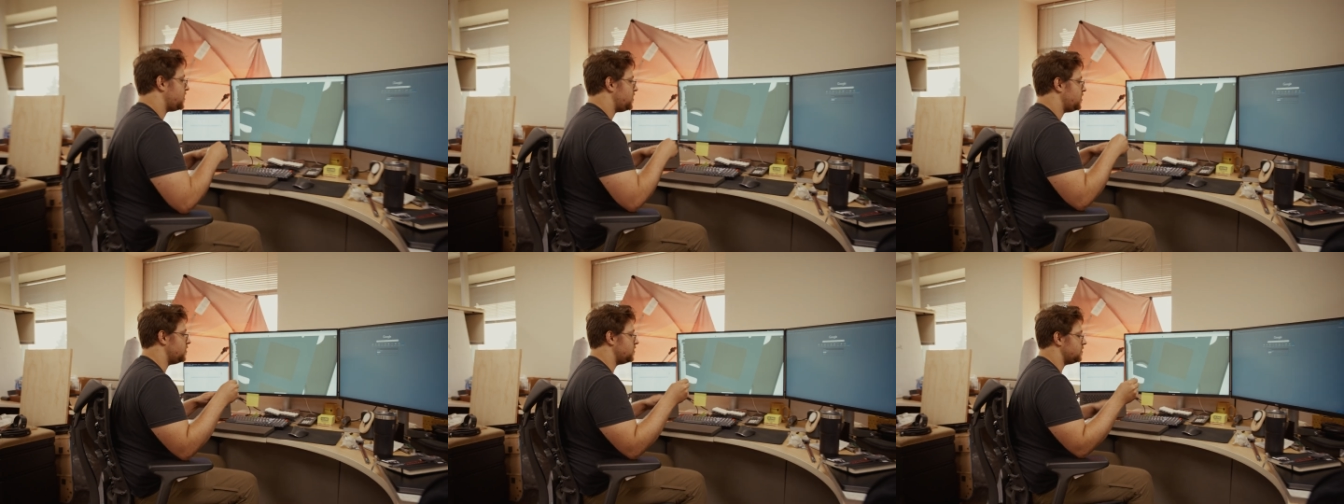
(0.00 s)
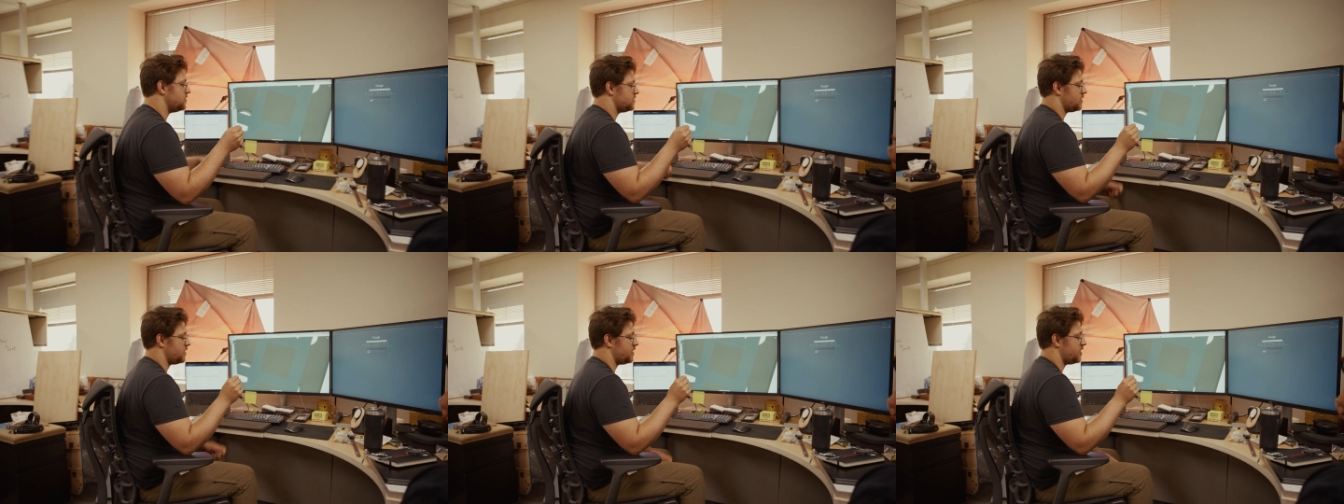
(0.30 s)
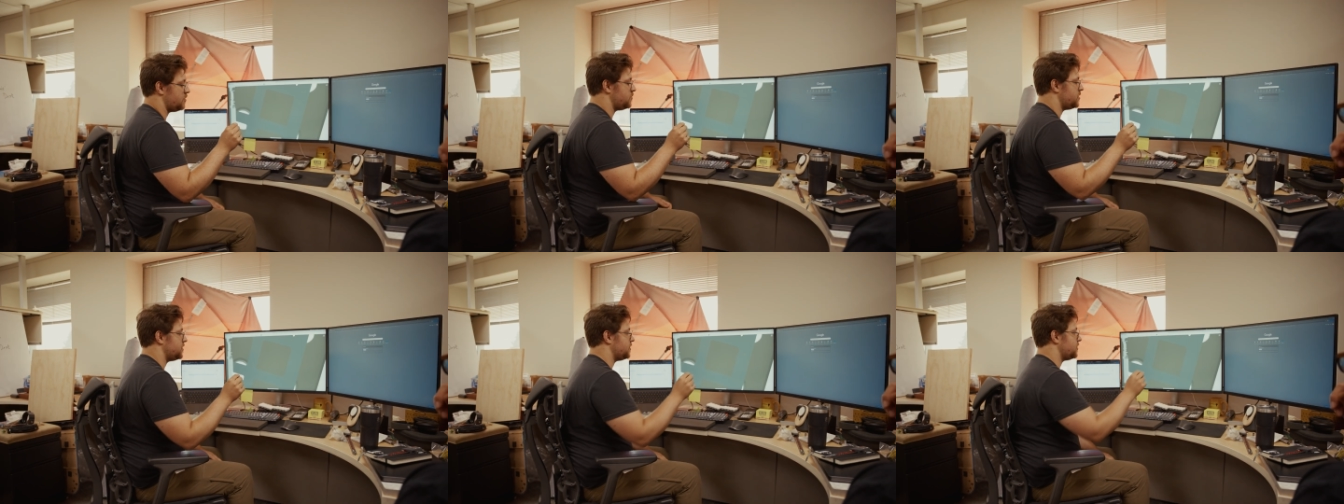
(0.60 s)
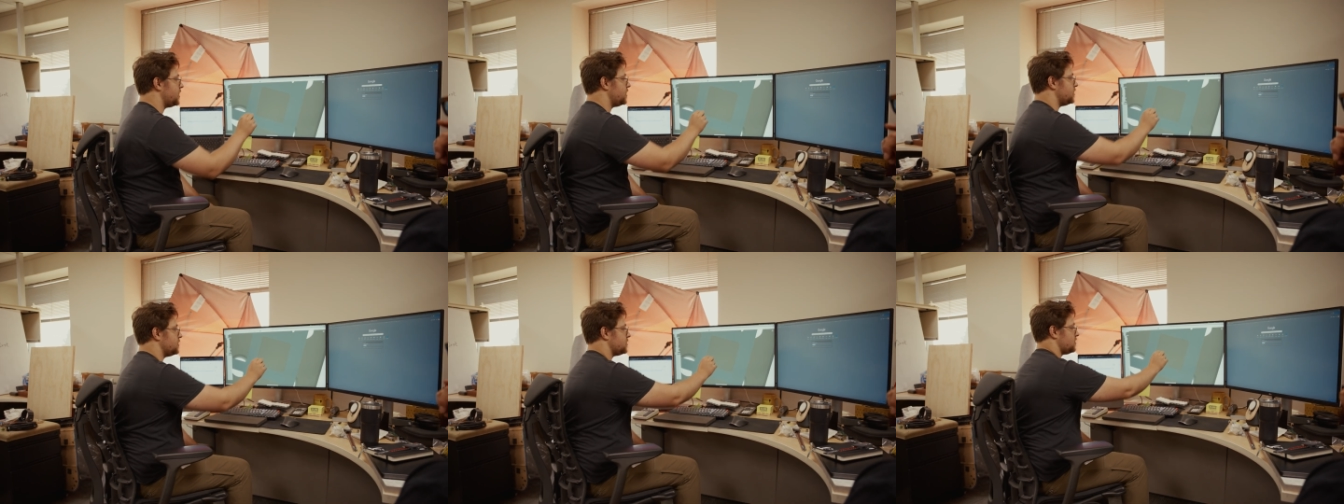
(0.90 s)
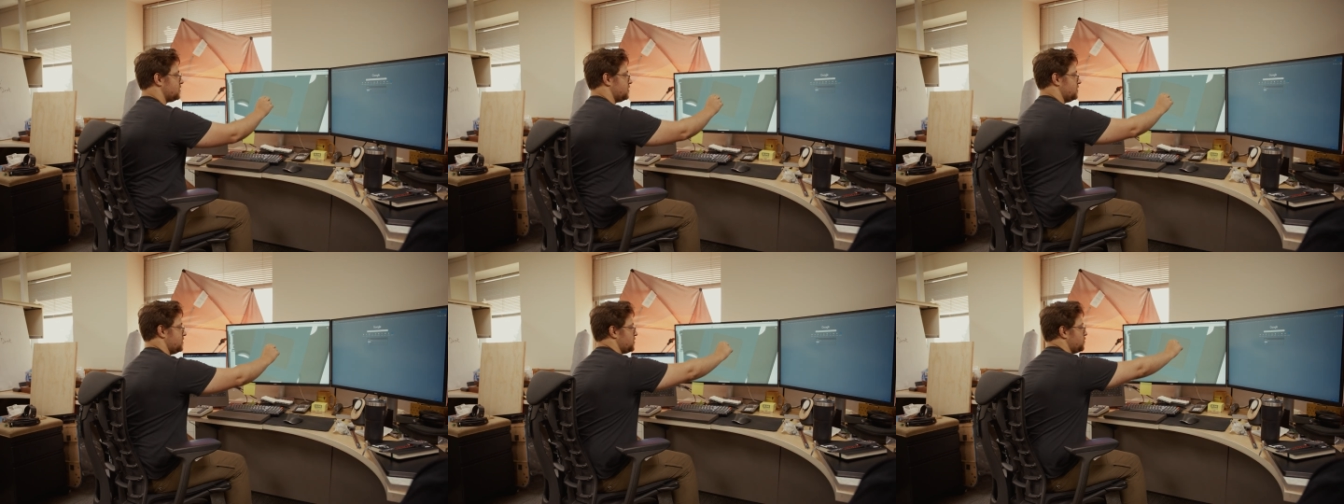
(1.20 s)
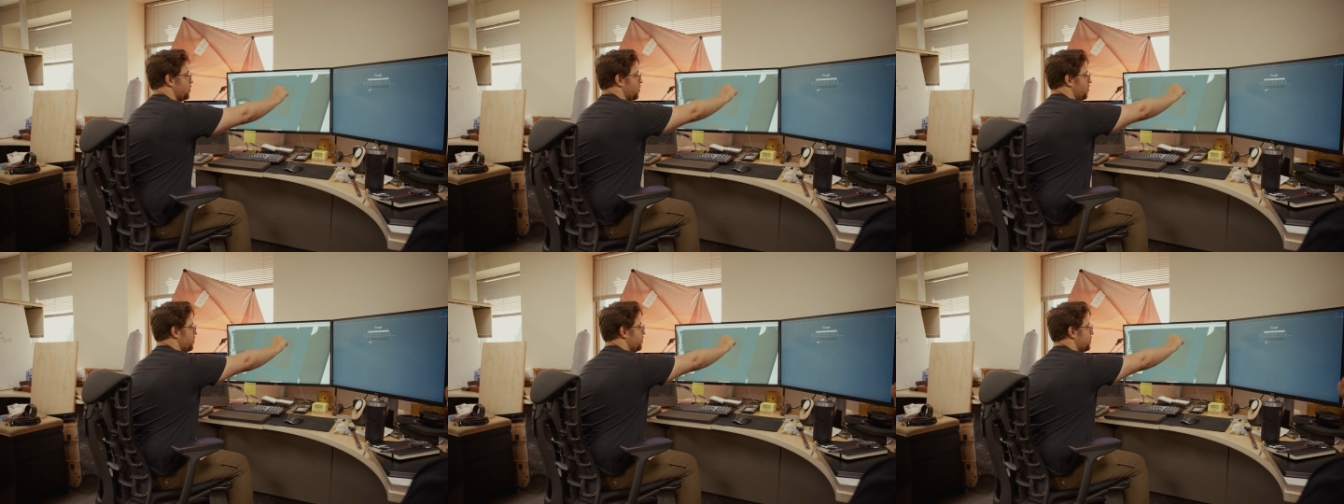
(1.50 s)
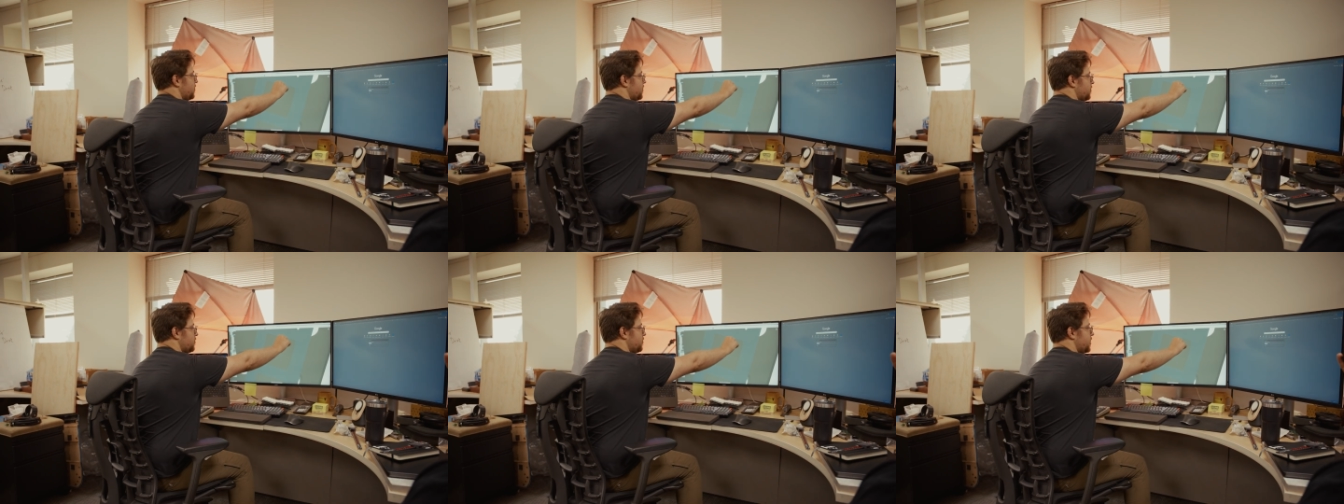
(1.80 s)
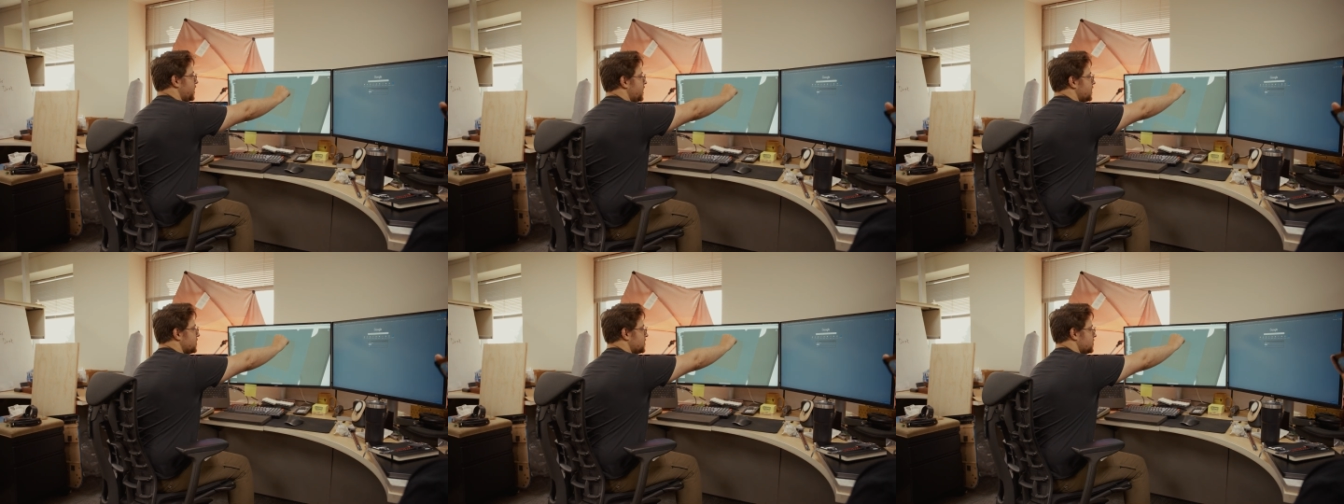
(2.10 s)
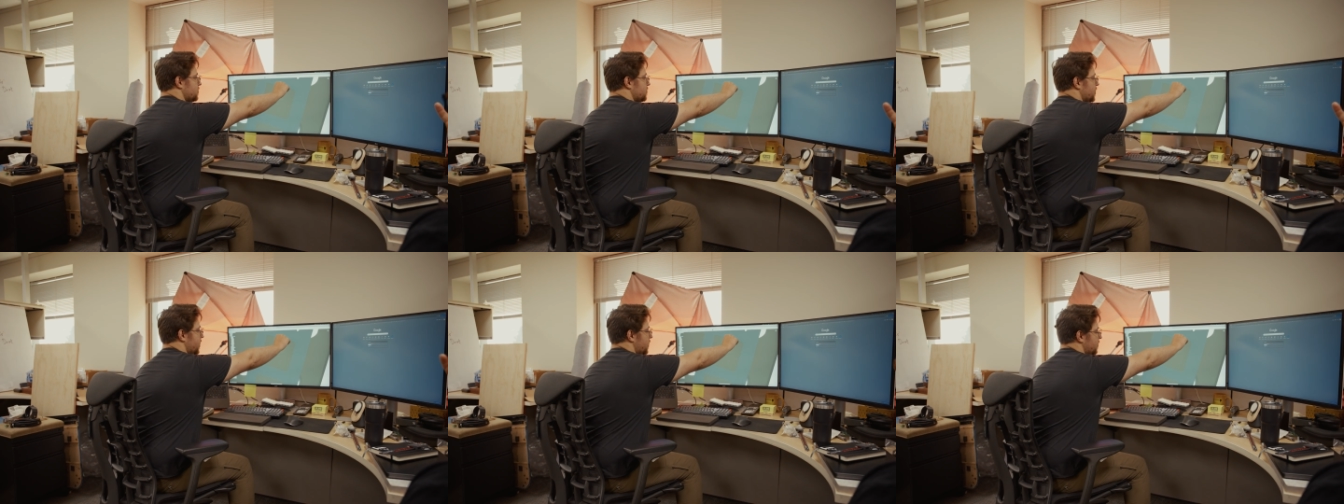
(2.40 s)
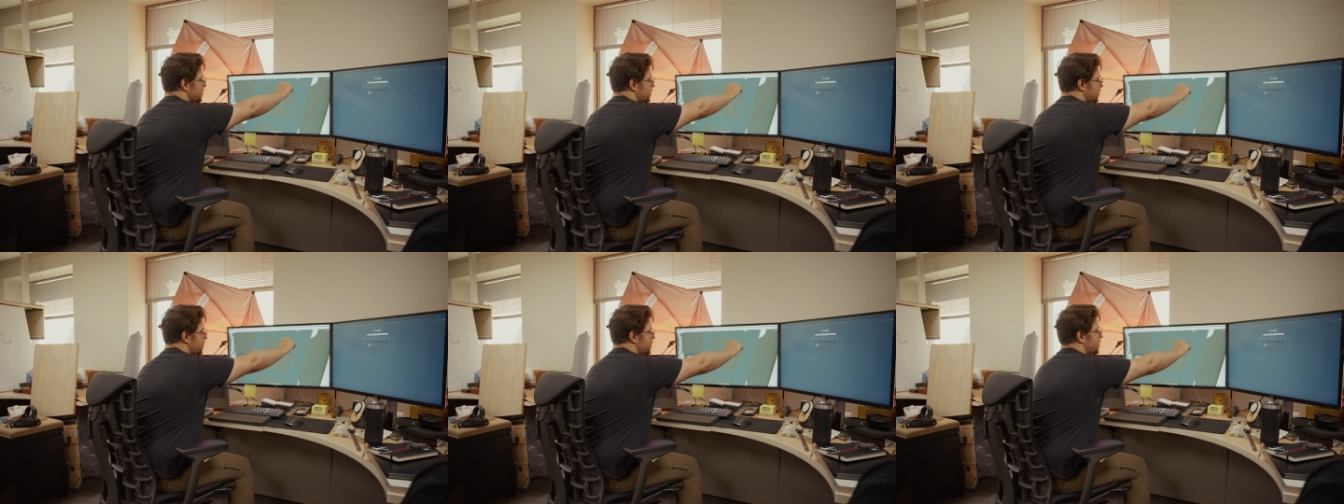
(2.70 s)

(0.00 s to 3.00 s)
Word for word: to use an end mill that is smaller than the radius so that